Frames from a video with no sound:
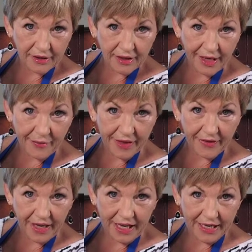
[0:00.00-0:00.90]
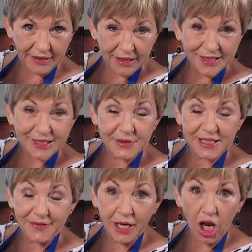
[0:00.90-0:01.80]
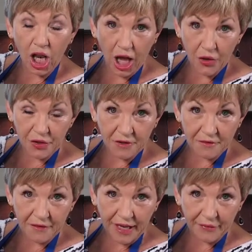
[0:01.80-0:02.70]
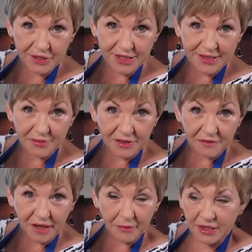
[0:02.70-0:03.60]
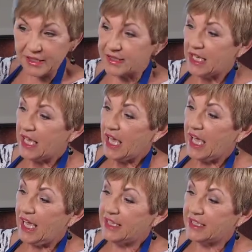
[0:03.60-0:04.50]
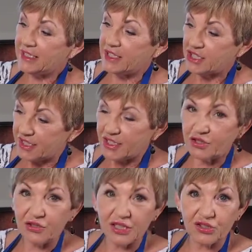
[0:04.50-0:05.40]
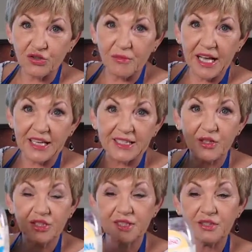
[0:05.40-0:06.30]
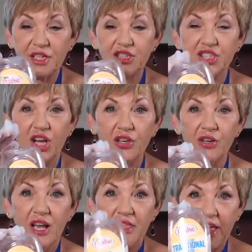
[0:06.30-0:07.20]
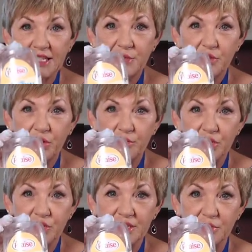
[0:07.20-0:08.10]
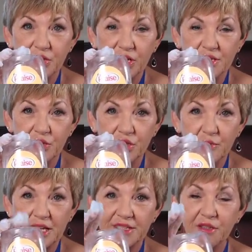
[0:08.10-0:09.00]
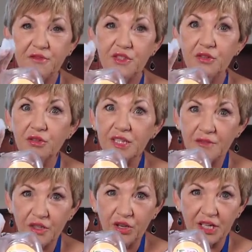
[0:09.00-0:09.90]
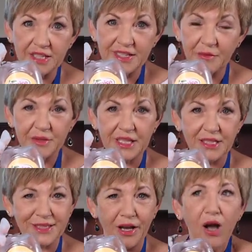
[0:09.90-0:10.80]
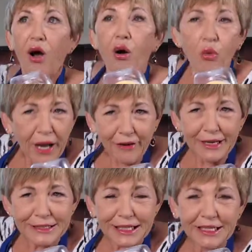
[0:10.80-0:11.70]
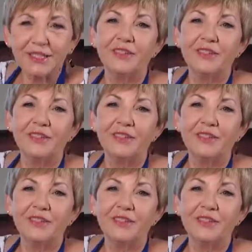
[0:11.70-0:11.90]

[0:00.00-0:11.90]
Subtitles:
How about that? So it's even lower in fat, which is a bit fabulous, and it's just the traditional mayonnaise. So I just thought I'd show you that's what I'm using when I talk about it. So if you're looking for 97%, you go, where is it?